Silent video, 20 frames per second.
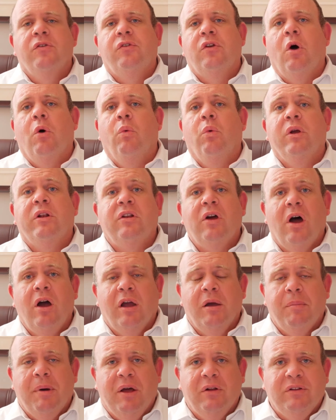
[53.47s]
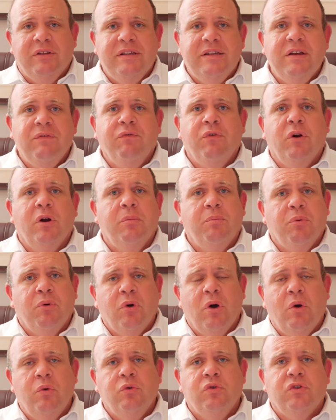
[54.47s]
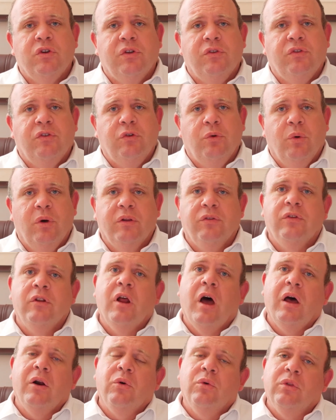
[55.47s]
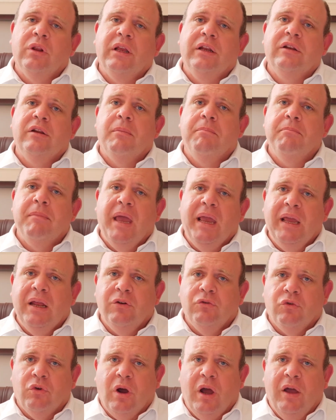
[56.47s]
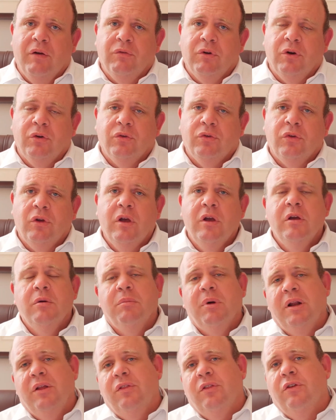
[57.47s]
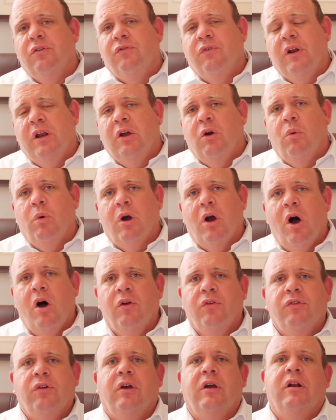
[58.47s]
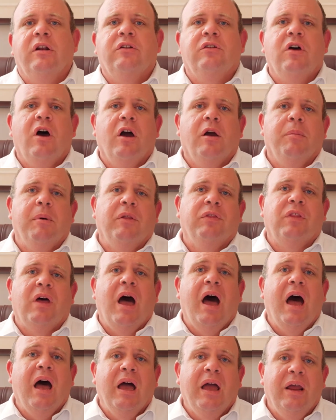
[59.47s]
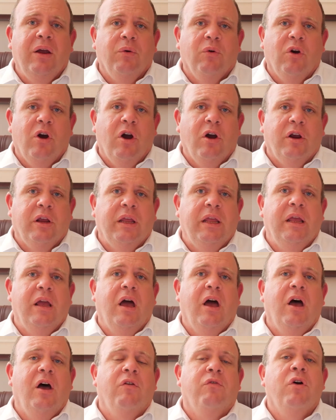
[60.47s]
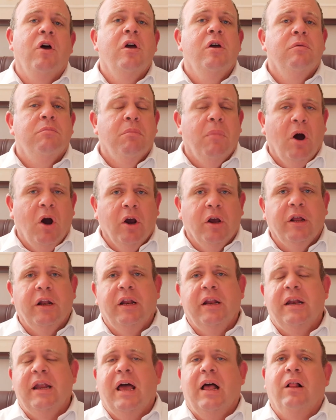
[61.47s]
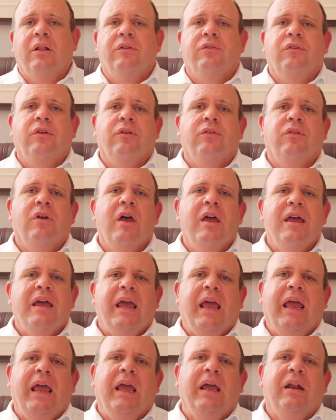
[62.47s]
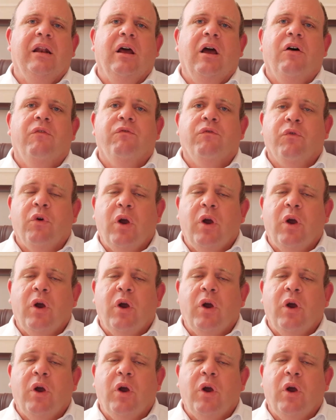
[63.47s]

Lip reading: So we talk about different approaches to it, not only demand drivers, but in this video, we're also going to talk about the hierarchy of market analysis and a